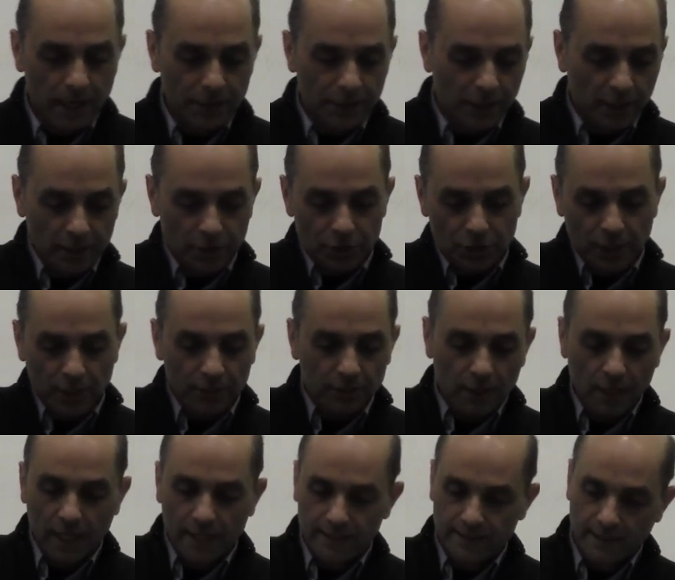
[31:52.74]
and you're going to
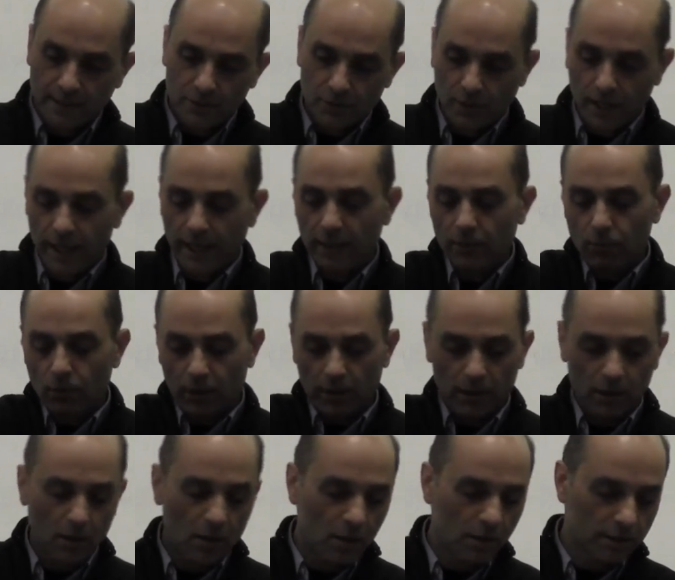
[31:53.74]
generalize that to
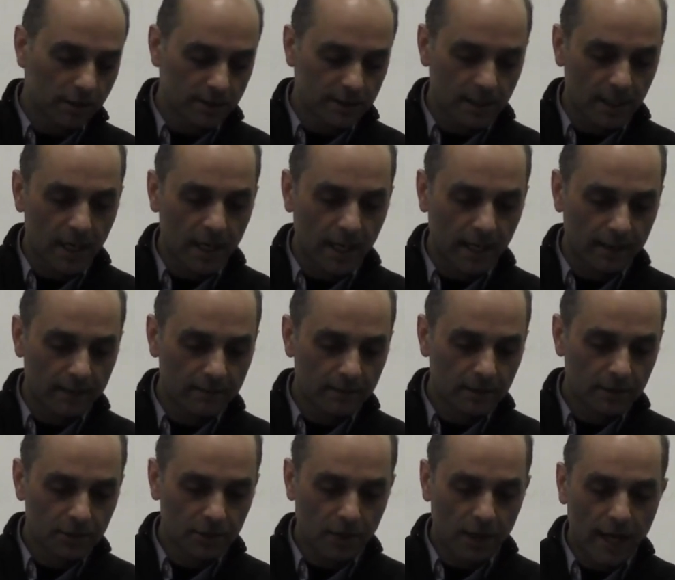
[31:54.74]
anywhere along this line.
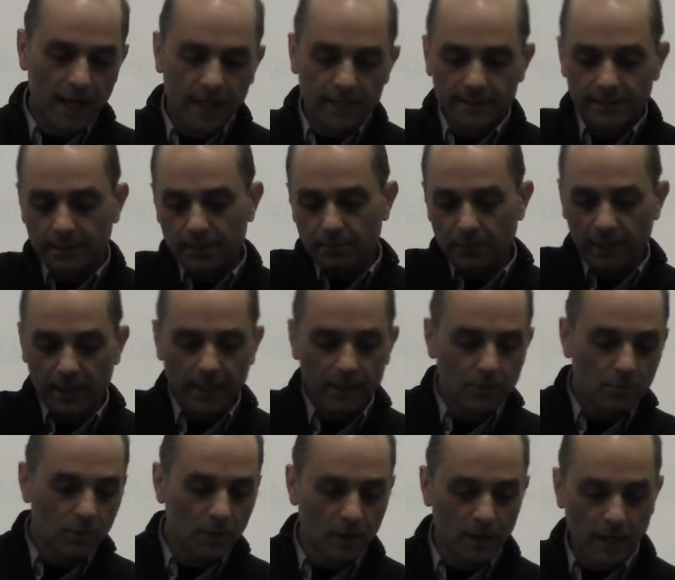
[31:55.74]
So x can be
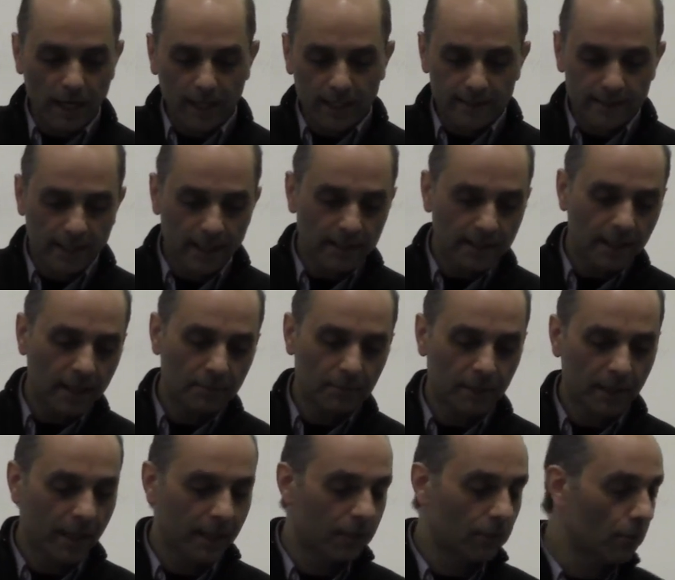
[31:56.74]
anywhere, xn can
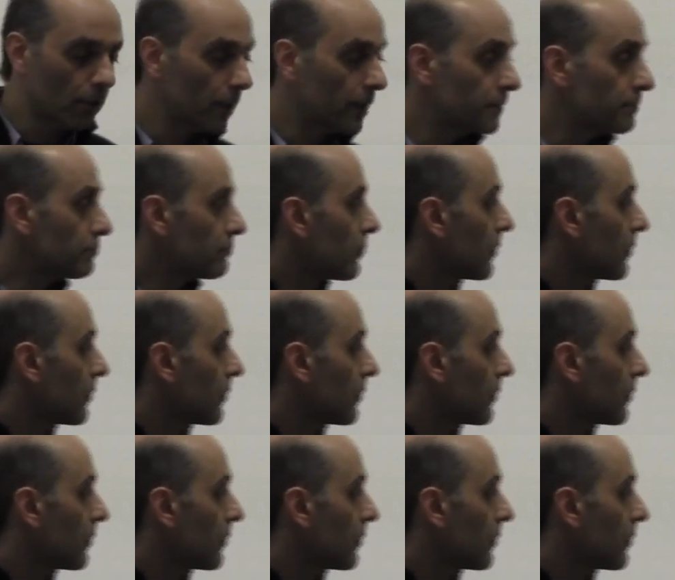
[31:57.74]
be anywhere.